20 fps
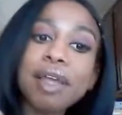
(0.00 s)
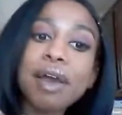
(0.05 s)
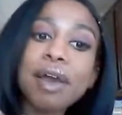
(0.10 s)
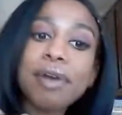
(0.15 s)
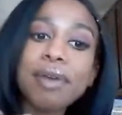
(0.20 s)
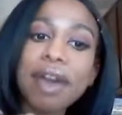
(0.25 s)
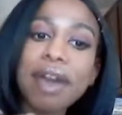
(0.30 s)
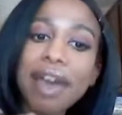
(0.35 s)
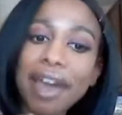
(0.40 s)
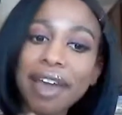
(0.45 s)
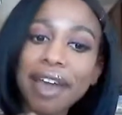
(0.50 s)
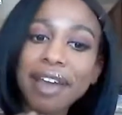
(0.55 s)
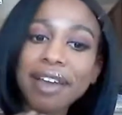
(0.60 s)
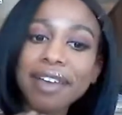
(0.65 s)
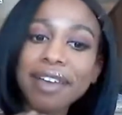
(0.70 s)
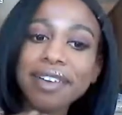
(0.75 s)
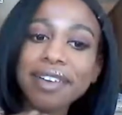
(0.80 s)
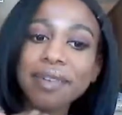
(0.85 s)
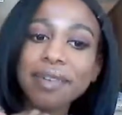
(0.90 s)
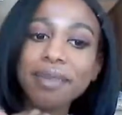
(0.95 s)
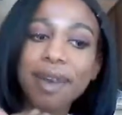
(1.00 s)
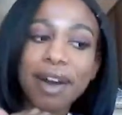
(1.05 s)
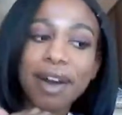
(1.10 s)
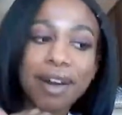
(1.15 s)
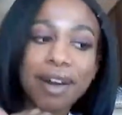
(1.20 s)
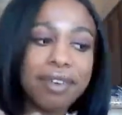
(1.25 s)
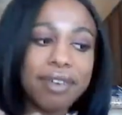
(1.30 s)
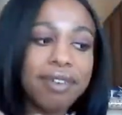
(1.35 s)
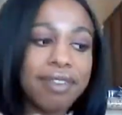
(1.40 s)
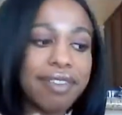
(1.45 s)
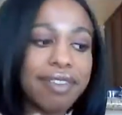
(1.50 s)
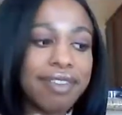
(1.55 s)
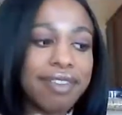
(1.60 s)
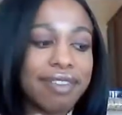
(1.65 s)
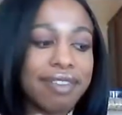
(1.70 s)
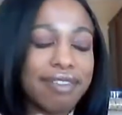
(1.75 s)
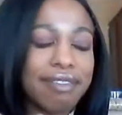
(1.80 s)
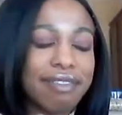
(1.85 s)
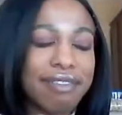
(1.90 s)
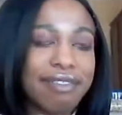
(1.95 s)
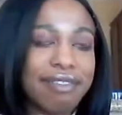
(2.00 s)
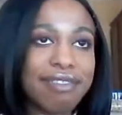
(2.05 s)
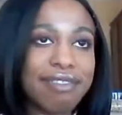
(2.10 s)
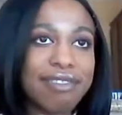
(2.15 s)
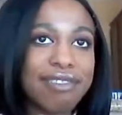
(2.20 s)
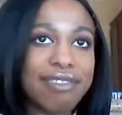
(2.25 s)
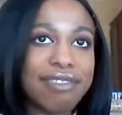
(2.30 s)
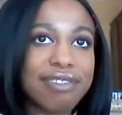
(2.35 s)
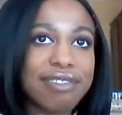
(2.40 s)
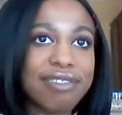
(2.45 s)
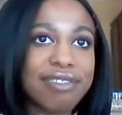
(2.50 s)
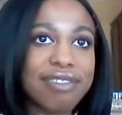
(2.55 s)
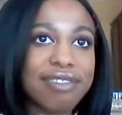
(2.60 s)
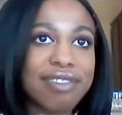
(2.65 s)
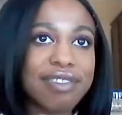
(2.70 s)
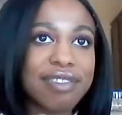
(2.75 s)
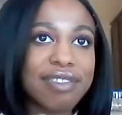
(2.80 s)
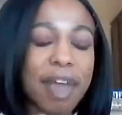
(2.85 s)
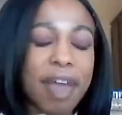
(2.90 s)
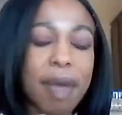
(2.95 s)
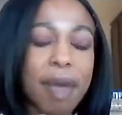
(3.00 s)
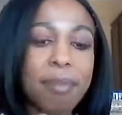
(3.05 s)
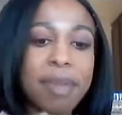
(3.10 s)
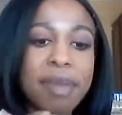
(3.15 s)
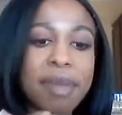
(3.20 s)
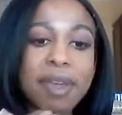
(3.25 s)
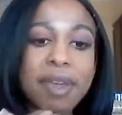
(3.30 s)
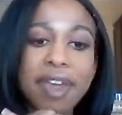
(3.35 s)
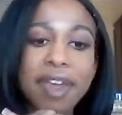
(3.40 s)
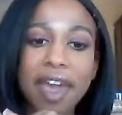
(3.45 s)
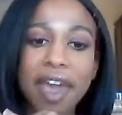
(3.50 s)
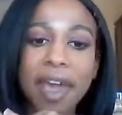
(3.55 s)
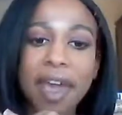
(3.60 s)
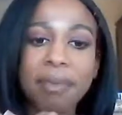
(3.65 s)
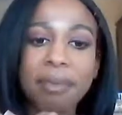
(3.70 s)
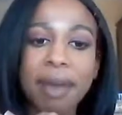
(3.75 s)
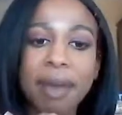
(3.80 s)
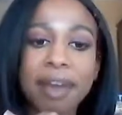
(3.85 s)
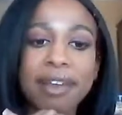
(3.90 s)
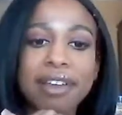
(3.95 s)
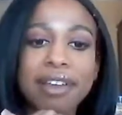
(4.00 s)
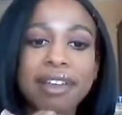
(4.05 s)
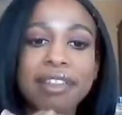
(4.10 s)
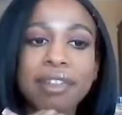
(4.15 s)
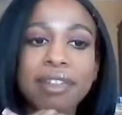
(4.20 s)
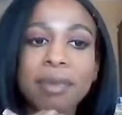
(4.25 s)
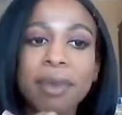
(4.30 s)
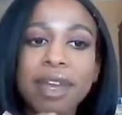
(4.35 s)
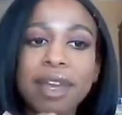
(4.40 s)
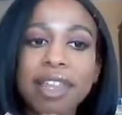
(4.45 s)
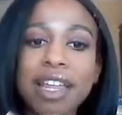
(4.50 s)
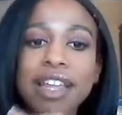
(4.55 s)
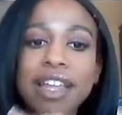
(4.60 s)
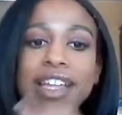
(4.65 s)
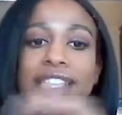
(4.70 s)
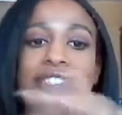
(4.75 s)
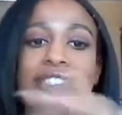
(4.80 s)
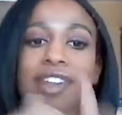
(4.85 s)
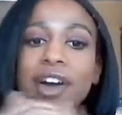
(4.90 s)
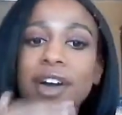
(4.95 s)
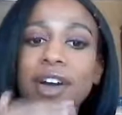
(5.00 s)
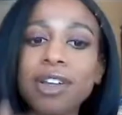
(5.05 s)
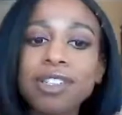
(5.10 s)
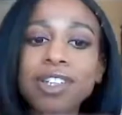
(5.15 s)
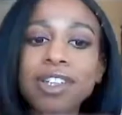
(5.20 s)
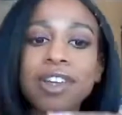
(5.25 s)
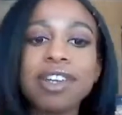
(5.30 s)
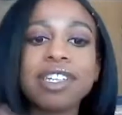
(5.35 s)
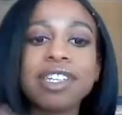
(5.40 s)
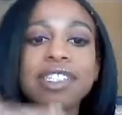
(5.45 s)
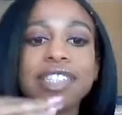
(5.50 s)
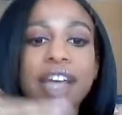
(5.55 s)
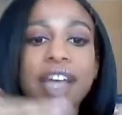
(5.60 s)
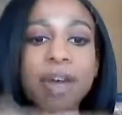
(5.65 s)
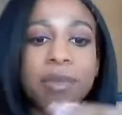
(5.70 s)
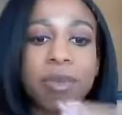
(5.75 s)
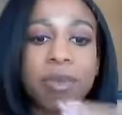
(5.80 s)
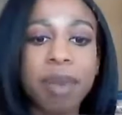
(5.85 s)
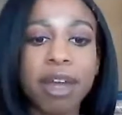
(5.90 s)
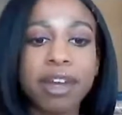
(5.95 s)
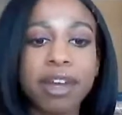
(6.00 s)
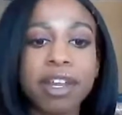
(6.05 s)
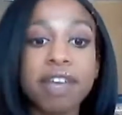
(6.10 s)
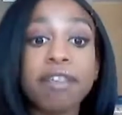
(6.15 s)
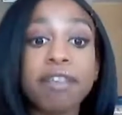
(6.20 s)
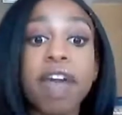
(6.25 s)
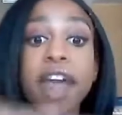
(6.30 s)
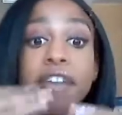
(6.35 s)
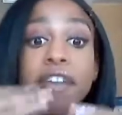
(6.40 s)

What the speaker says: okay, well, I'm peeping game. The way that it's all starting to sound repetitive.